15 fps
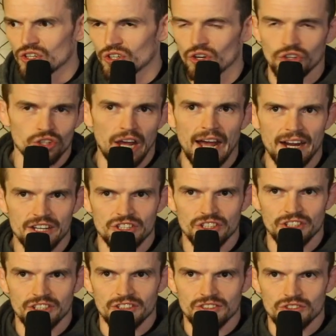got to
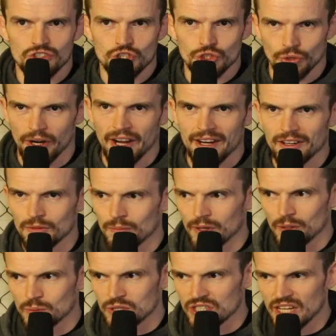actually train and
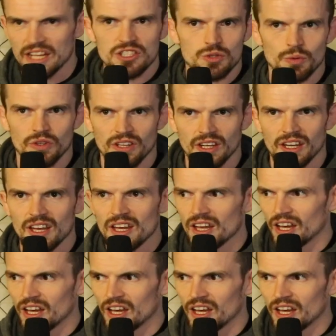be obsessed with it,